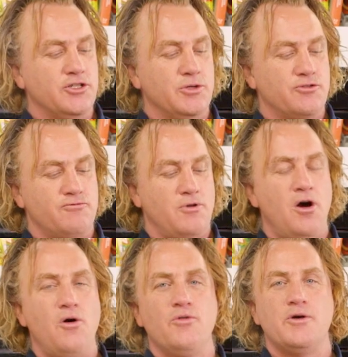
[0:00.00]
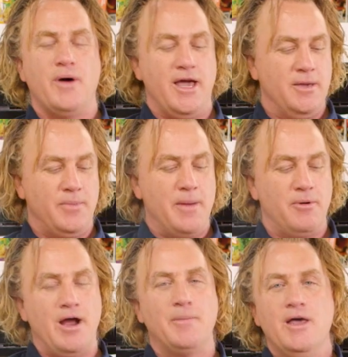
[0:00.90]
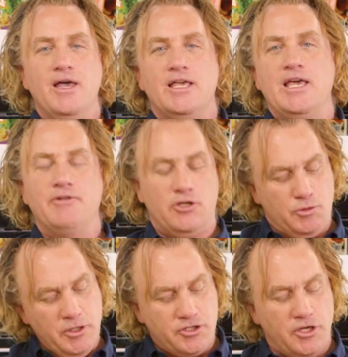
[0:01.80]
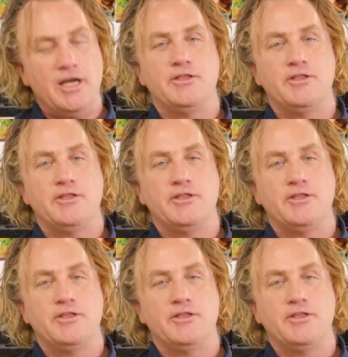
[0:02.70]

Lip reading: do is roll the baking paper up, give it a twist on